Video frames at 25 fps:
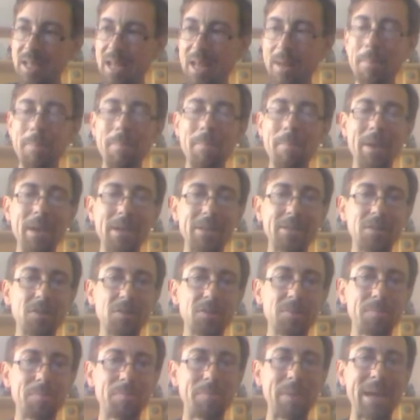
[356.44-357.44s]

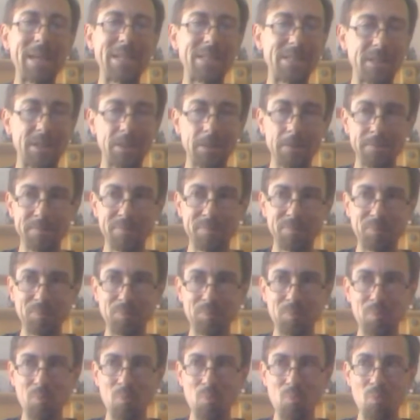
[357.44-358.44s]
mixes better
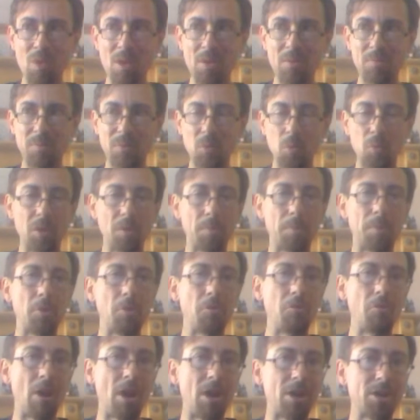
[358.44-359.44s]
with the
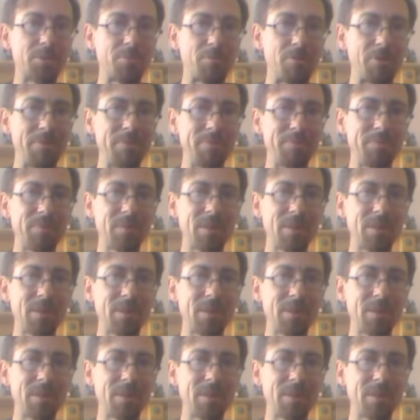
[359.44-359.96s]
blue raspberry.